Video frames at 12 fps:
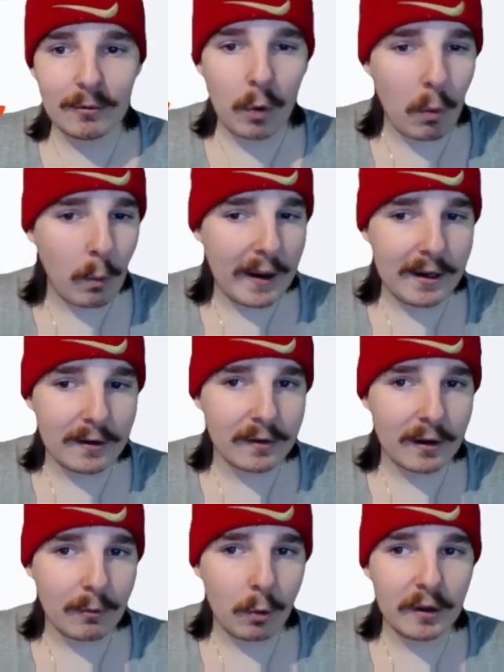what week is
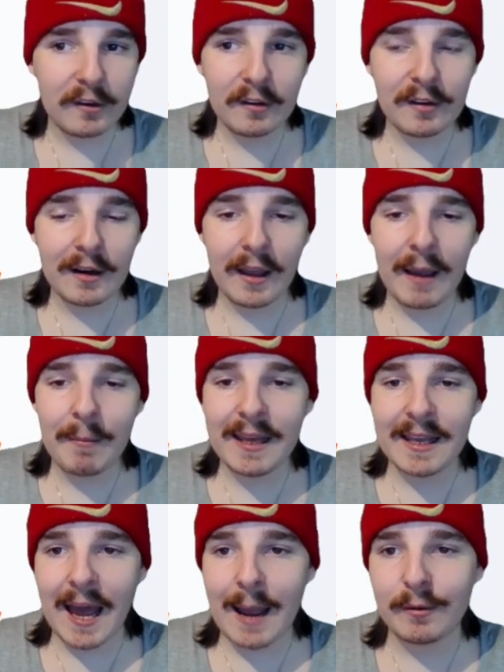it? Well, it's just how many
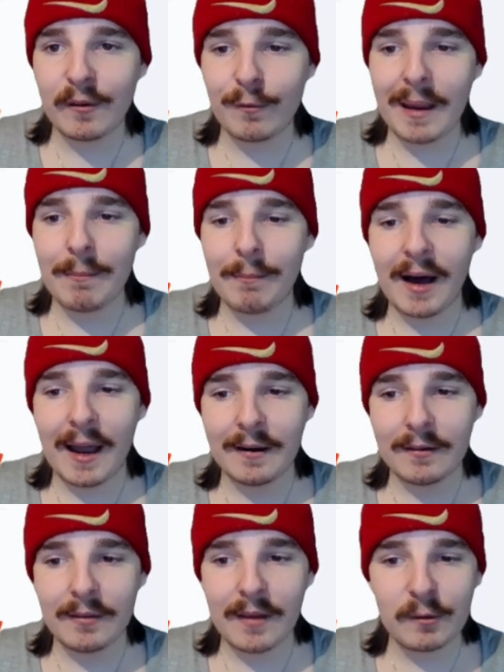games have been played?
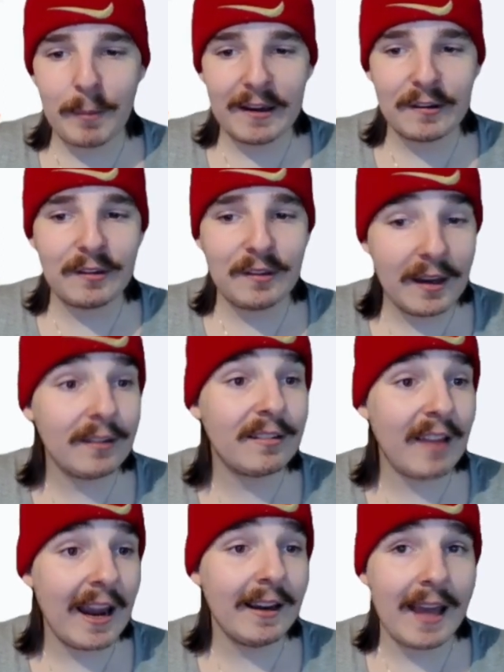There's been
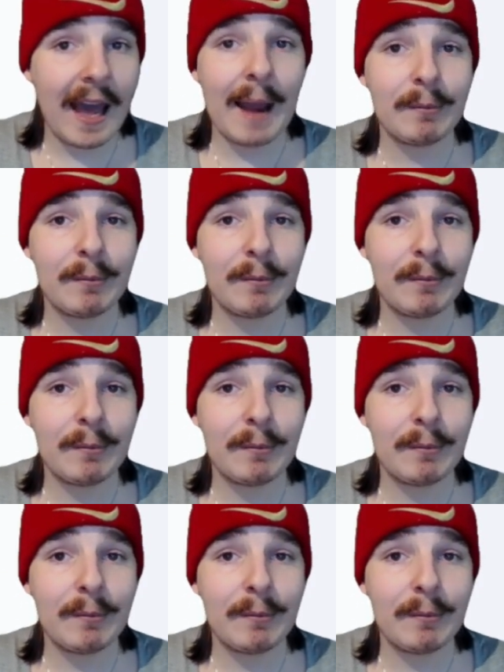16 games